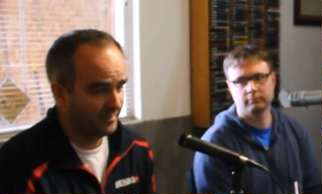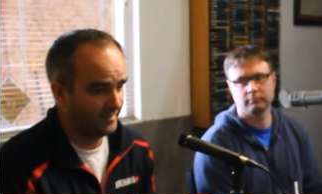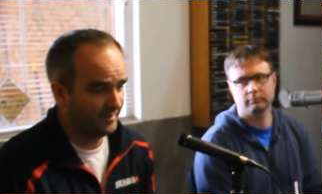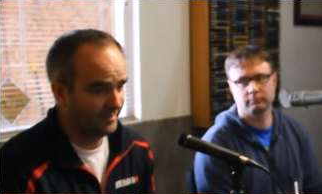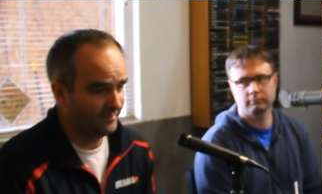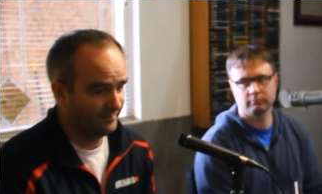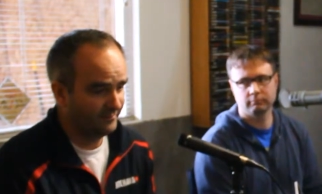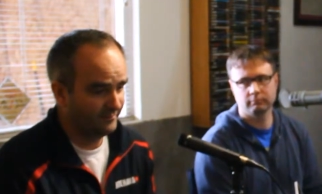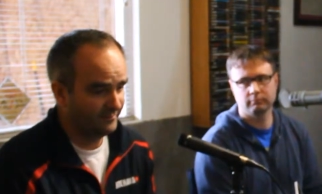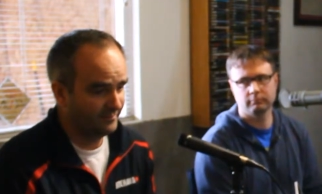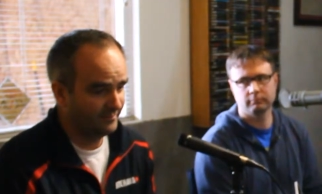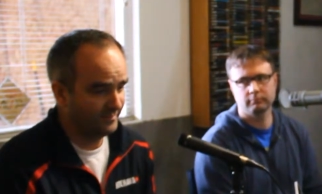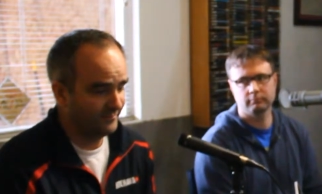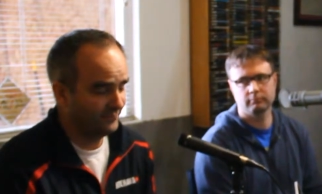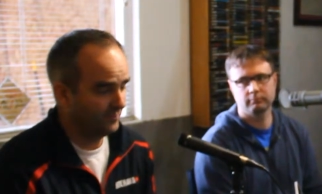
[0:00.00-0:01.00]
Speaker 1: And
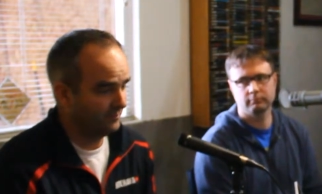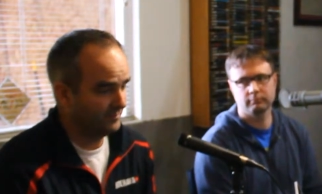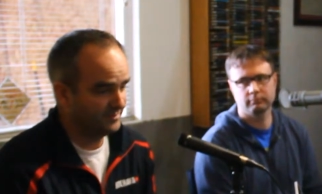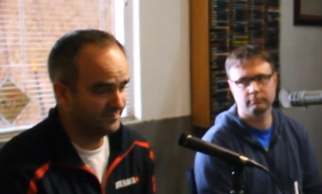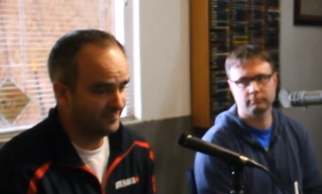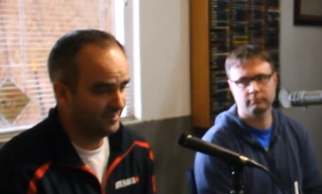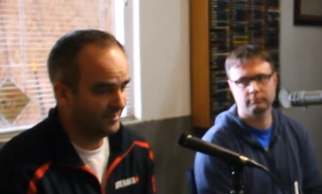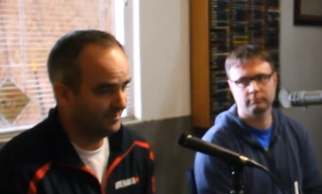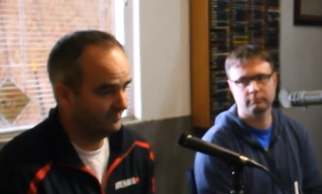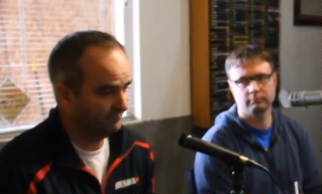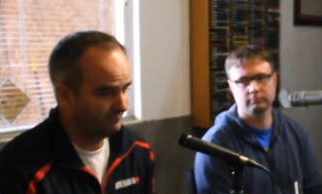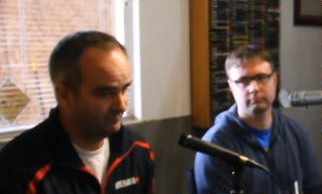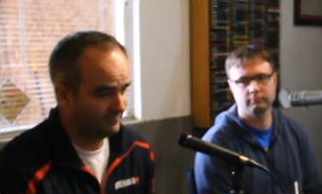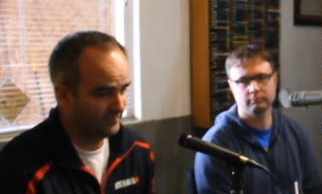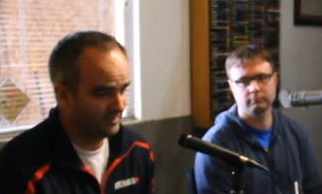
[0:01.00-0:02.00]
I've always
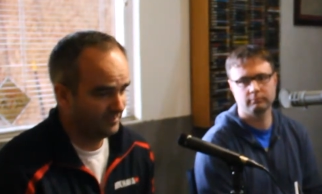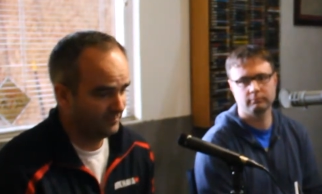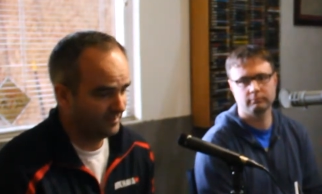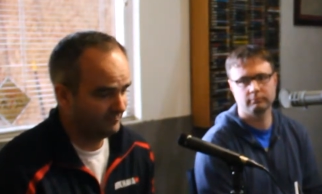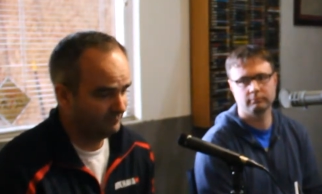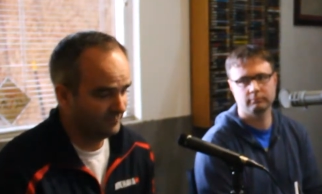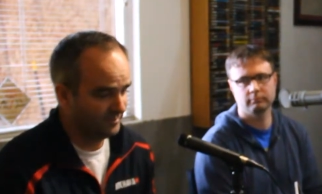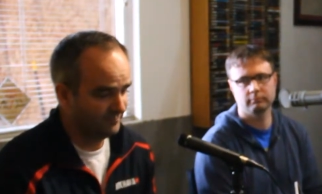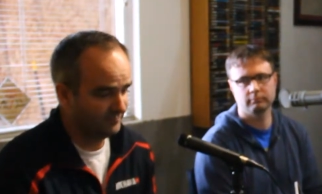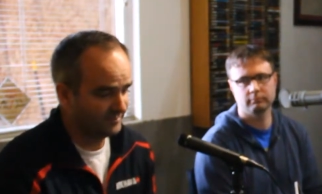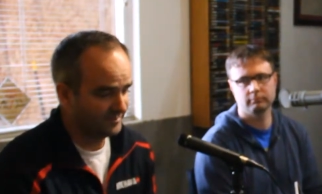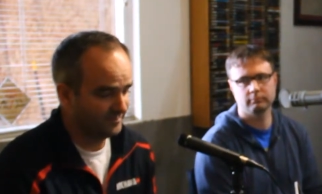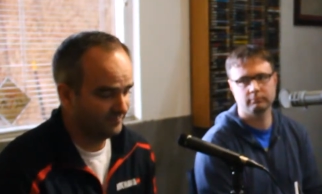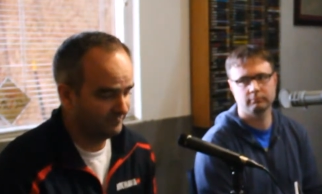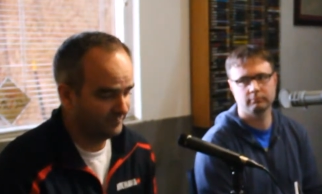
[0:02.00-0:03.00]
been, you know, I
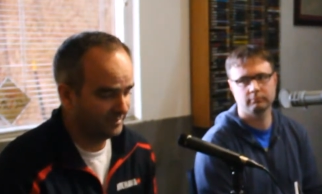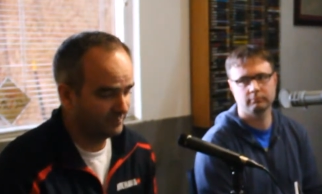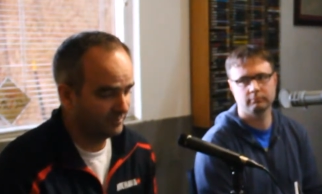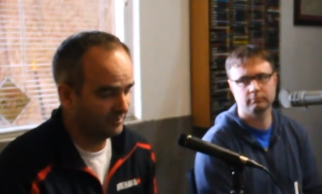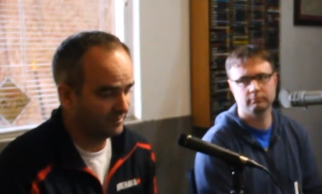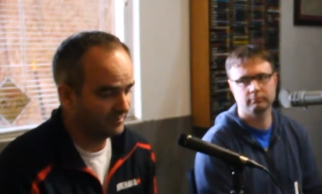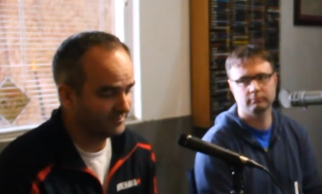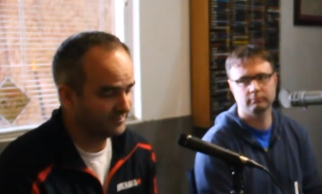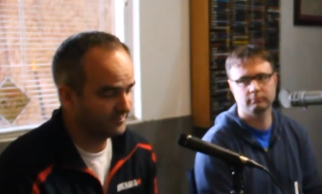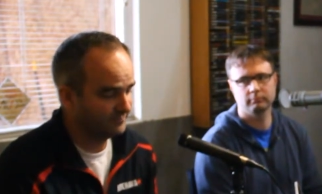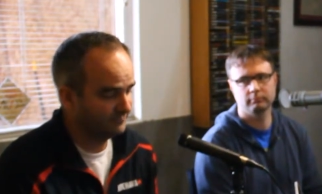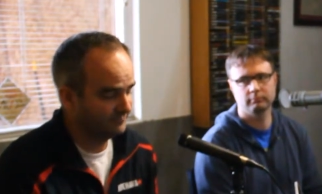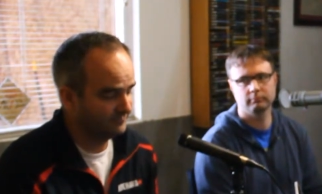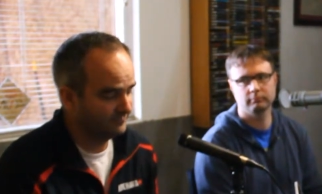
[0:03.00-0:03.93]
was a liberal arts